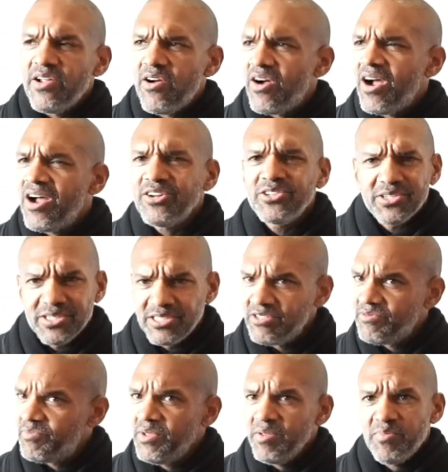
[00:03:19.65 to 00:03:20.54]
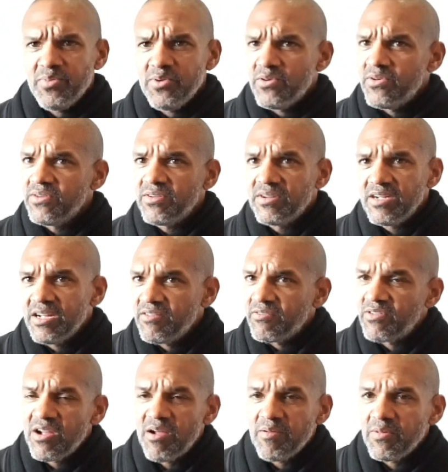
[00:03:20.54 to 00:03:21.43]
hundreds of people have
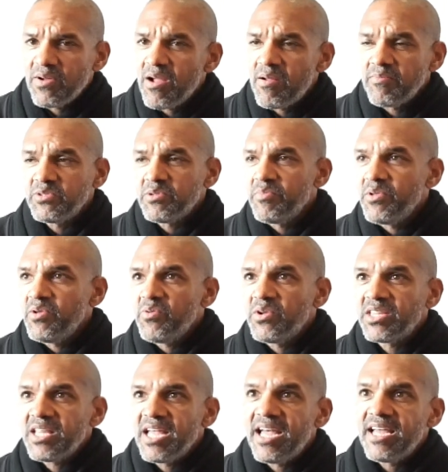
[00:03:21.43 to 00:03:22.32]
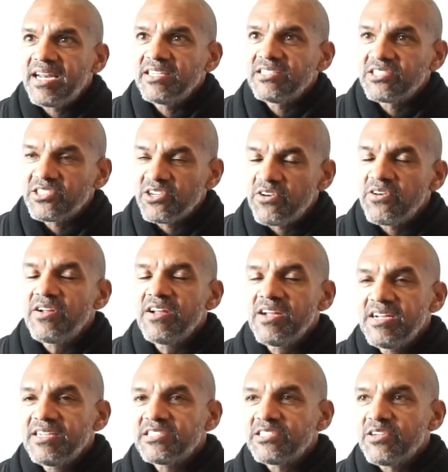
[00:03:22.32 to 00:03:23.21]
come to me with that, and so
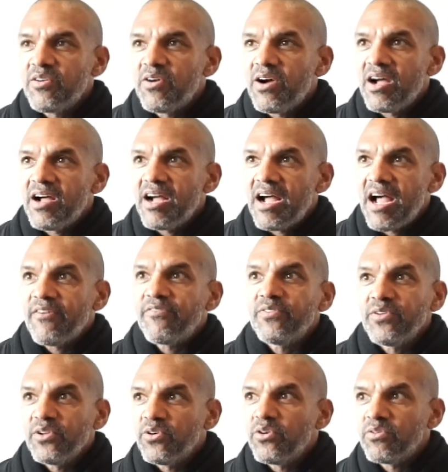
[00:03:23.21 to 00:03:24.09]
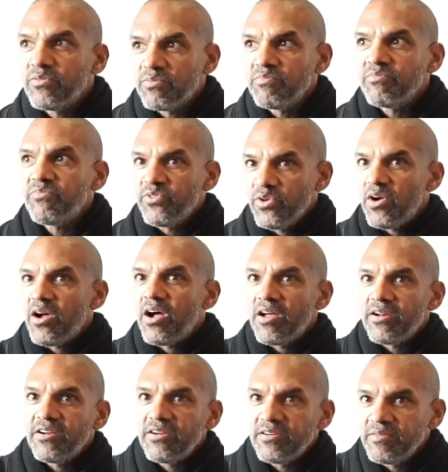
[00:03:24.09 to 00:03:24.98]
I feel
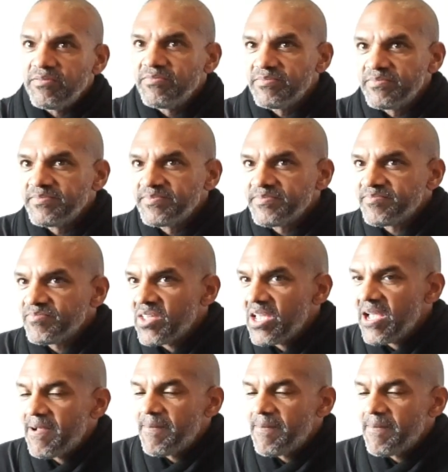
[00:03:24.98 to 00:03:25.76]
honored. Yeah.